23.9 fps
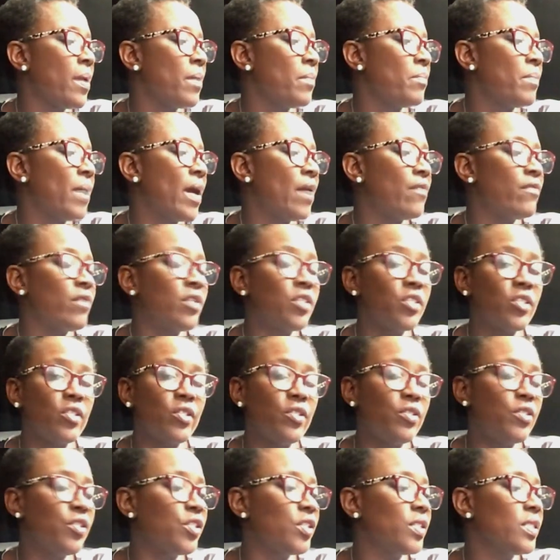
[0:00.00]
by
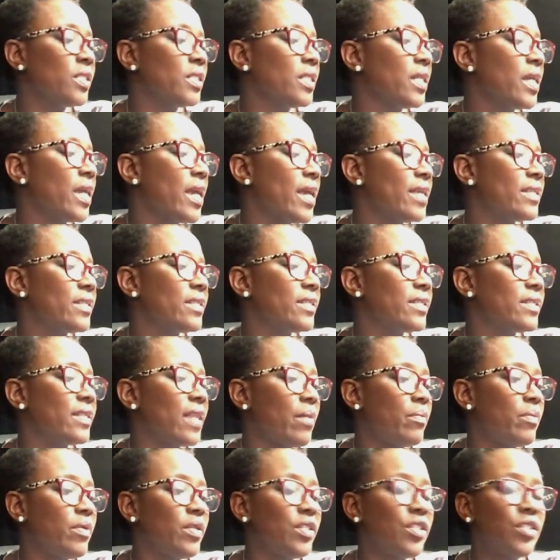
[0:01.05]
resolution
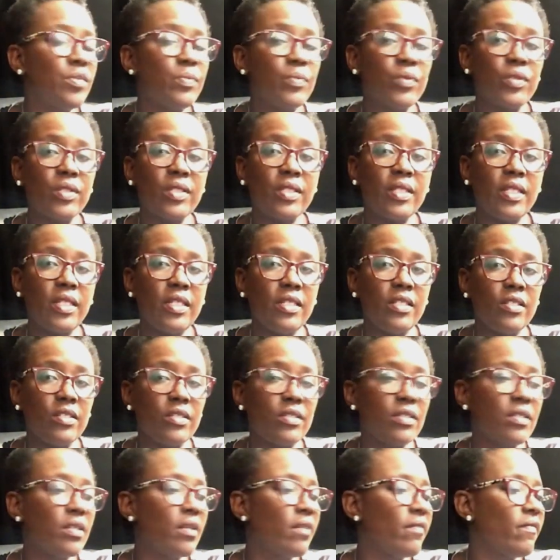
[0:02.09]
establish
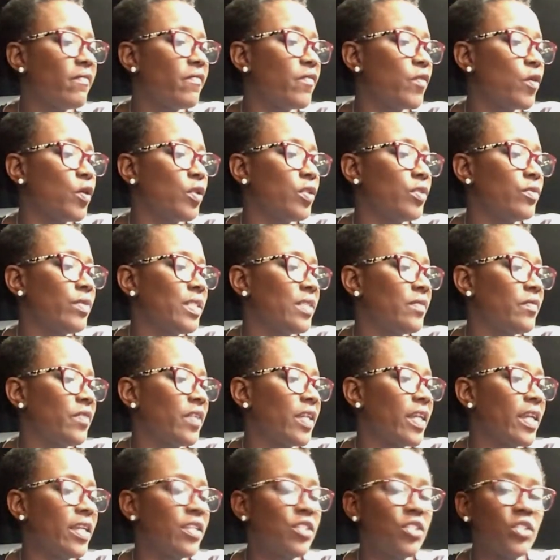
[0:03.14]
procedures for the
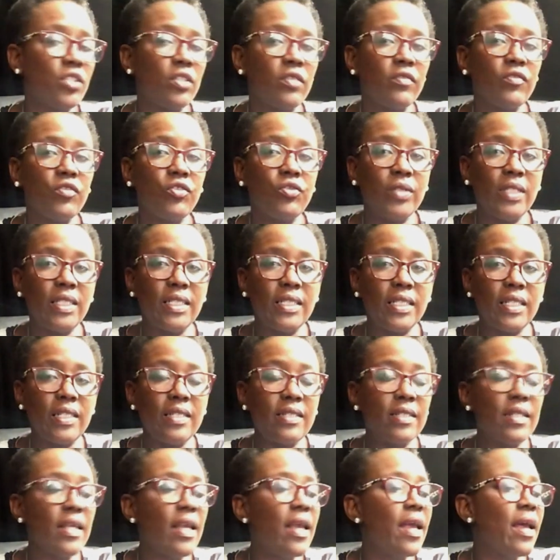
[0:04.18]
ratification of
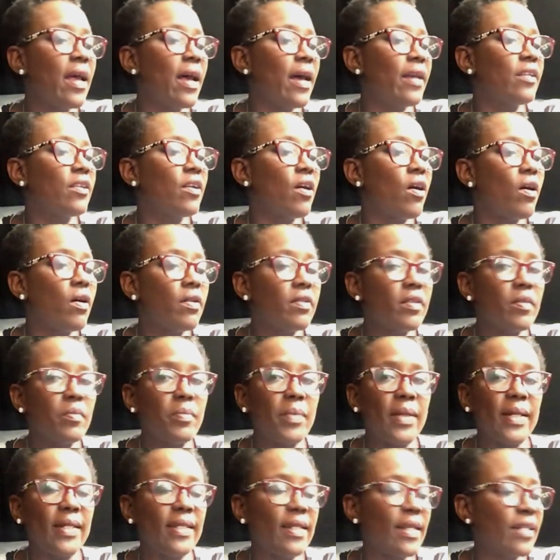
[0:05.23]
treaties and other
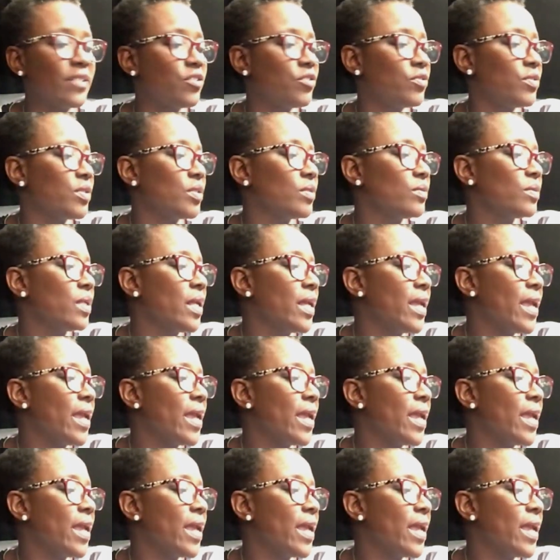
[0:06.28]
bilateral